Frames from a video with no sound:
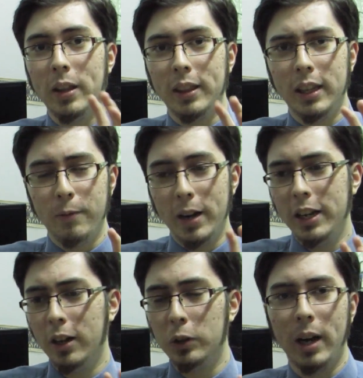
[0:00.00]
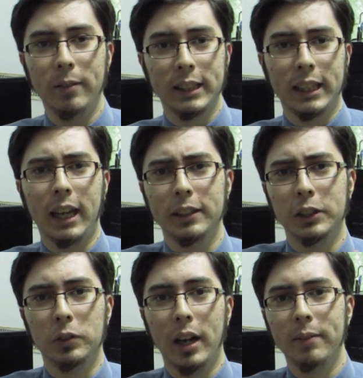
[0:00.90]
with the Radeon drivers and the
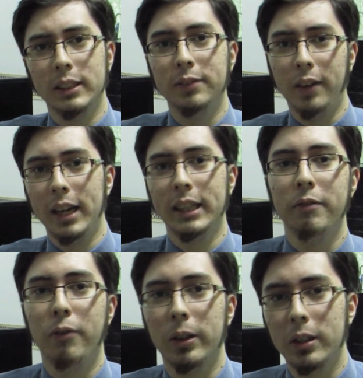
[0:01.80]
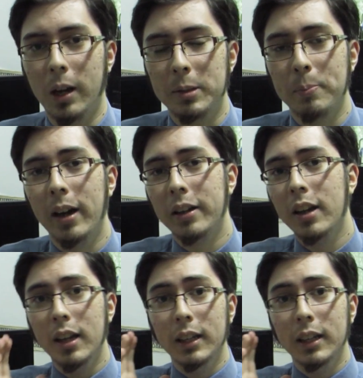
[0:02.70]
Catalyst drivers fighting for the top spot.